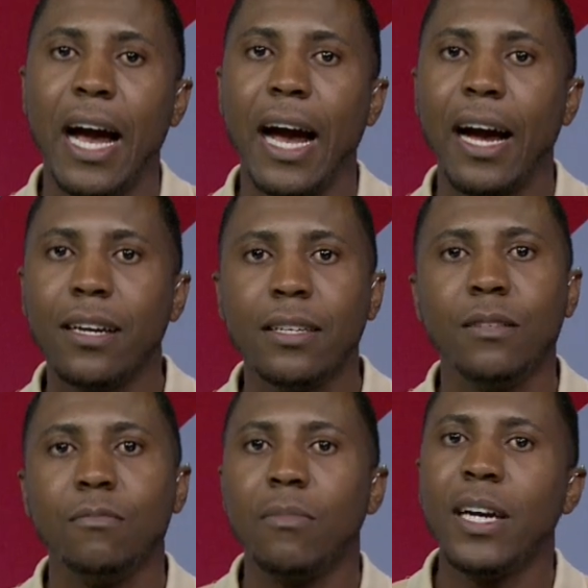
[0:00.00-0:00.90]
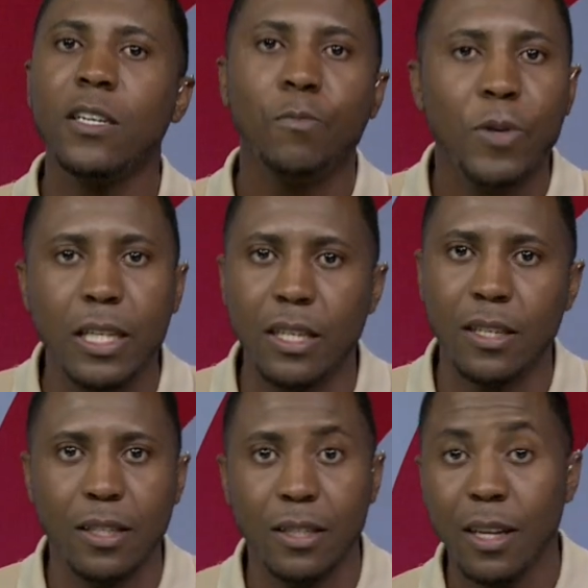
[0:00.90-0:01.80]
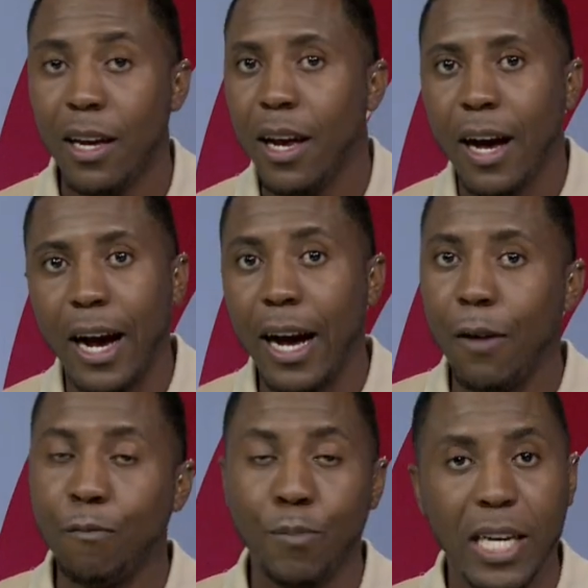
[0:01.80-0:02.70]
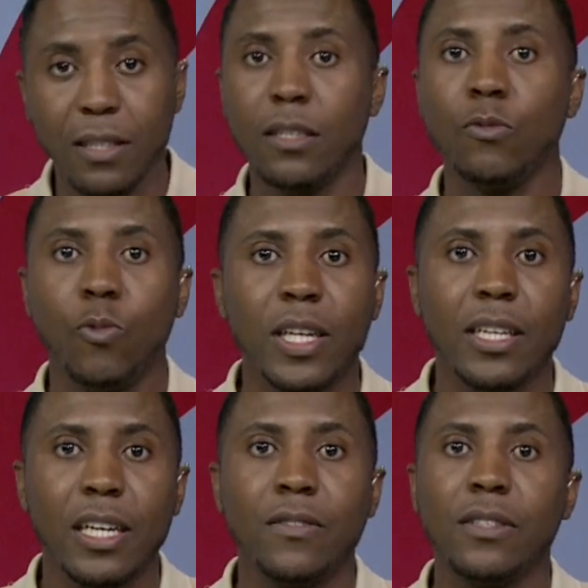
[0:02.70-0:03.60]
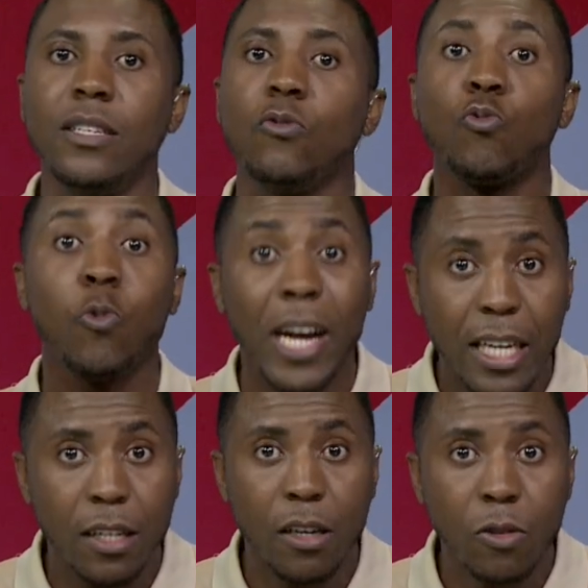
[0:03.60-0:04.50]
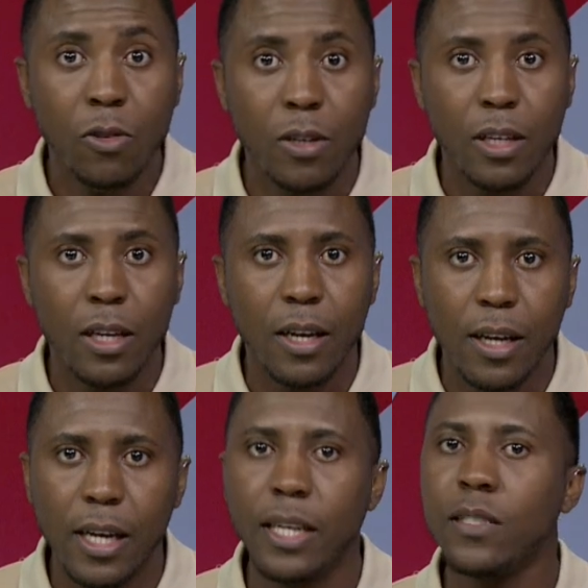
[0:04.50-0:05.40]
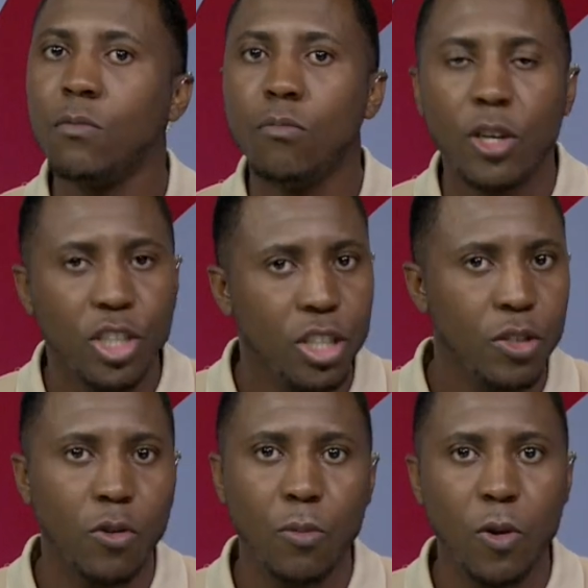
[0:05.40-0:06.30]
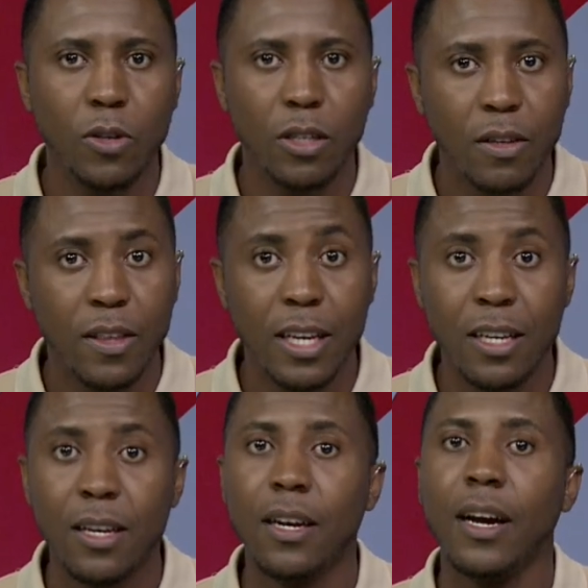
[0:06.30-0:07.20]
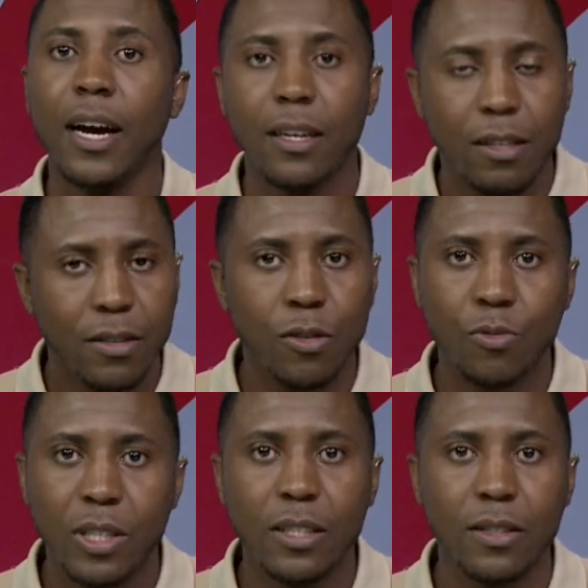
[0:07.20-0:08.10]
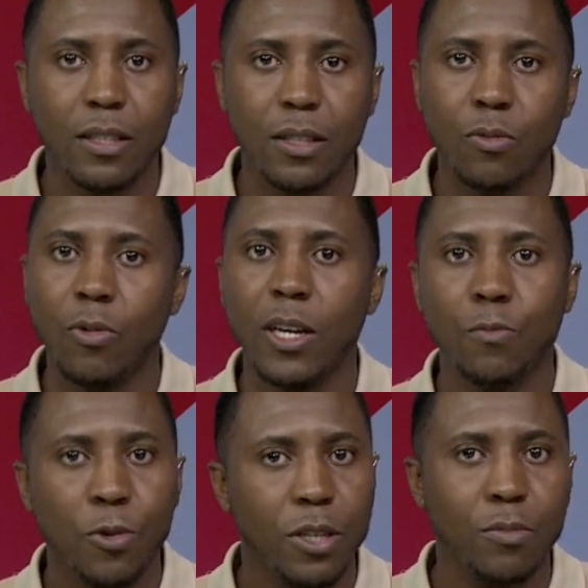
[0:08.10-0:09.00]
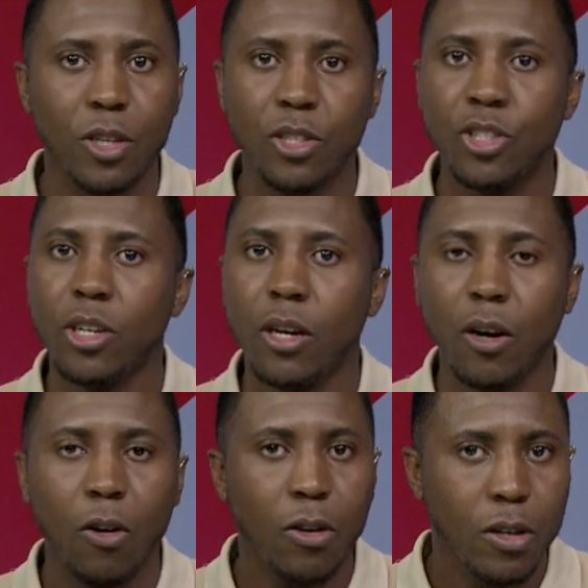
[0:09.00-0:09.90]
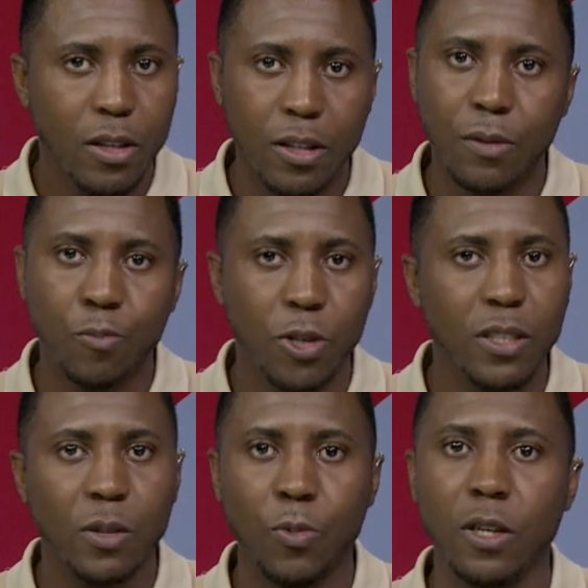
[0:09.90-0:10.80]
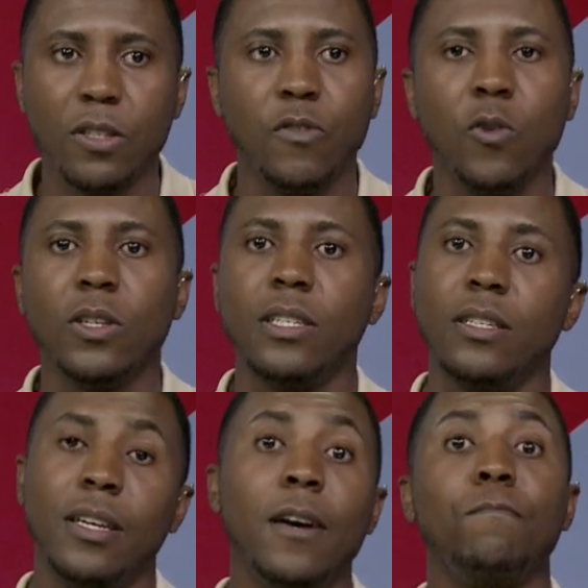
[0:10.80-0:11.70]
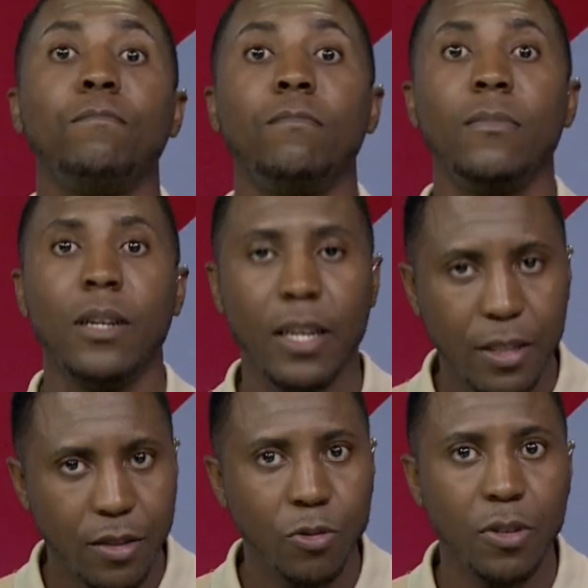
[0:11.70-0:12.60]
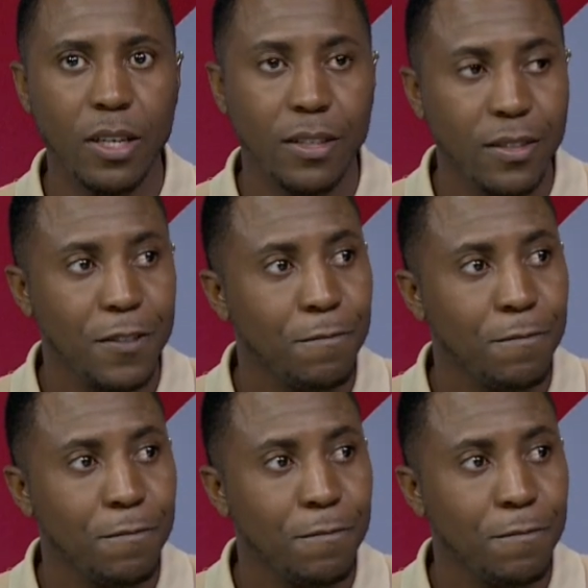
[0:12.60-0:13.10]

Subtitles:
And in my opinion, based on what I have seen right now, it's much ado about nothing. And it's the reason why pretty much all the principals voted, yep, let's do this.